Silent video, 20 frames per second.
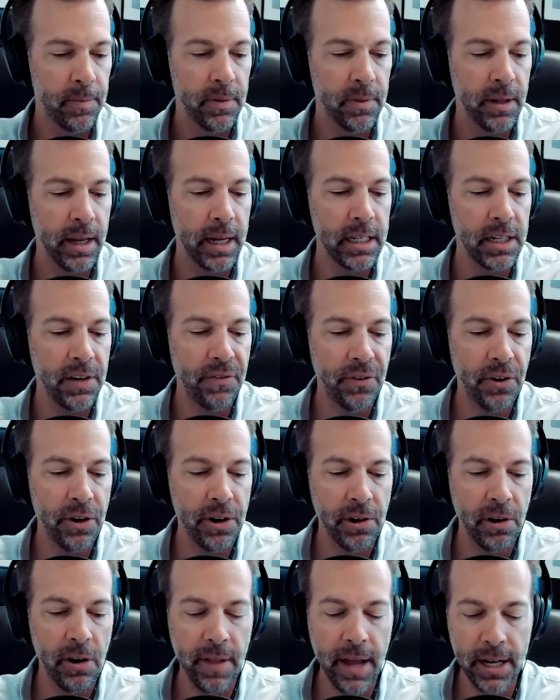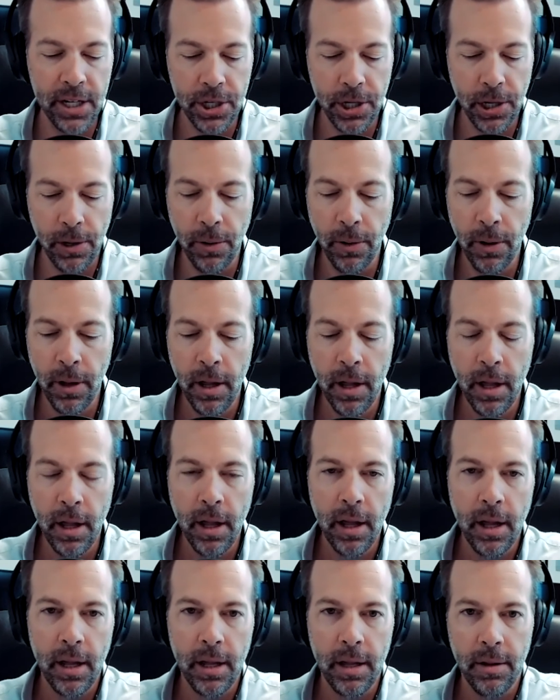And to further on that, Joe,
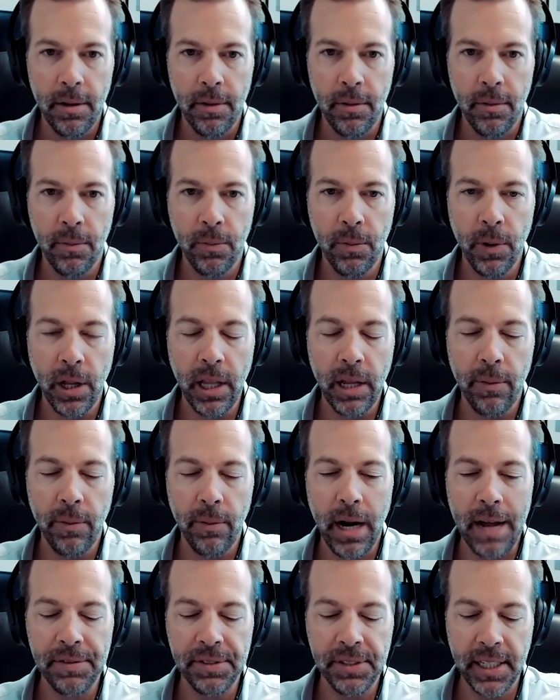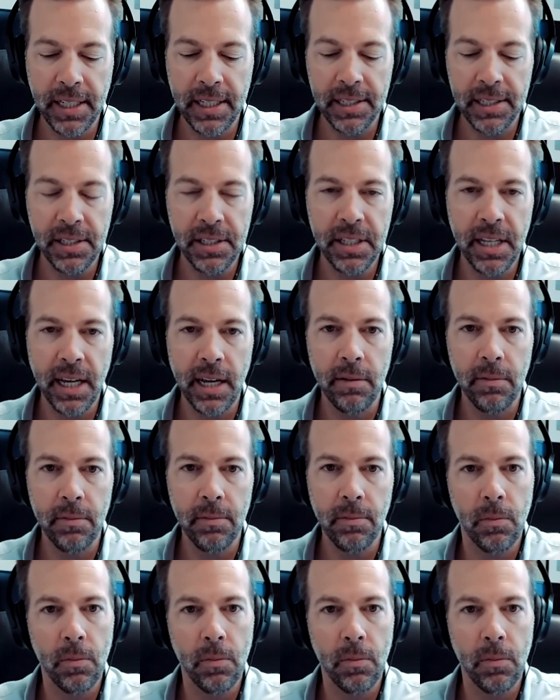really what I've seen is that